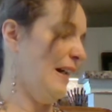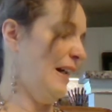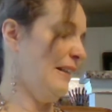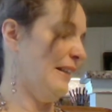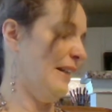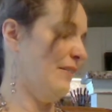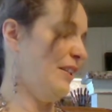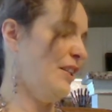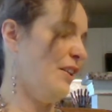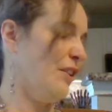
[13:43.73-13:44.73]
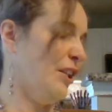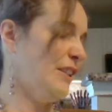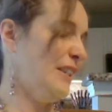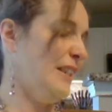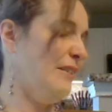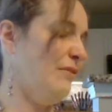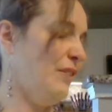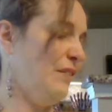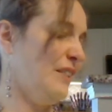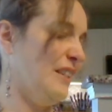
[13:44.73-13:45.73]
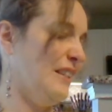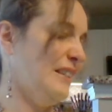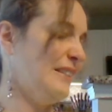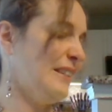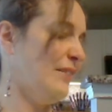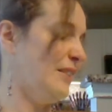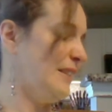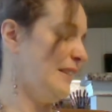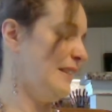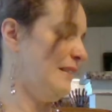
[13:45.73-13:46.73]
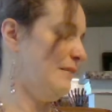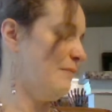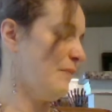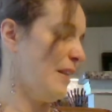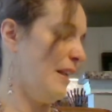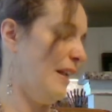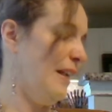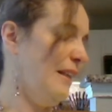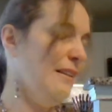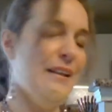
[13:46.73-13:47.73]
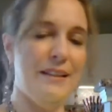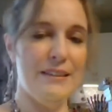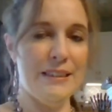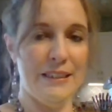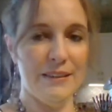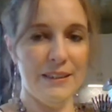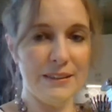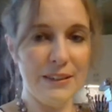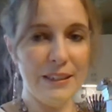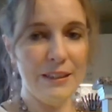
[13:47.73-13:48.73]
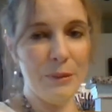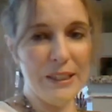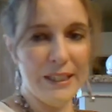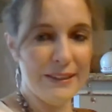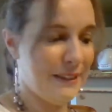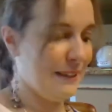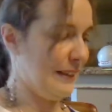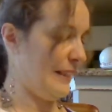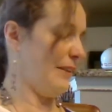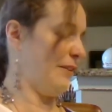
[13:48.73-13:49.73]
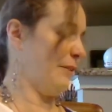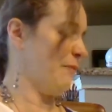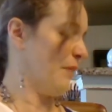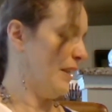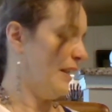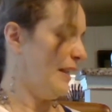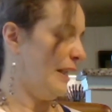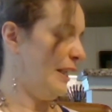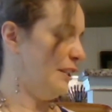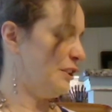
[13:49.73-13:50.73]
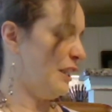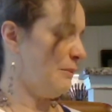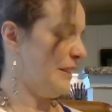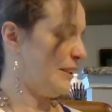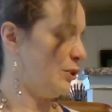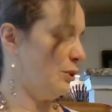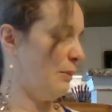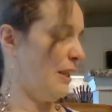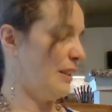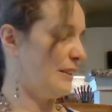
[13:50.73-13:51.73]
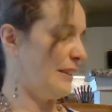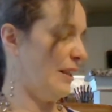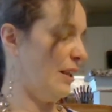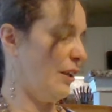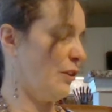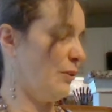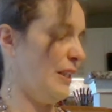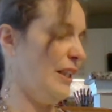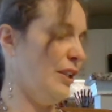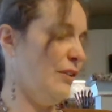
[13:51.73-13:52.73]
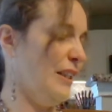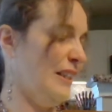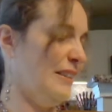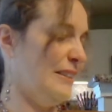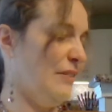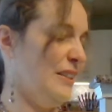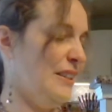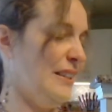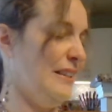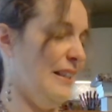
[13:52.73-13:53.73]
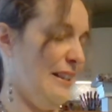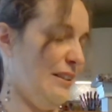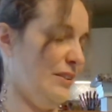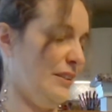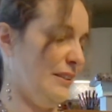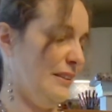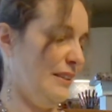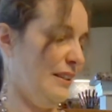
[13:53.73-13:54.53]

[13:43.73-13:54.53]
11, 13, 15, and 17, and 19. Let's look at number 19 together. In Jamie's toolbox, there are 317 nails,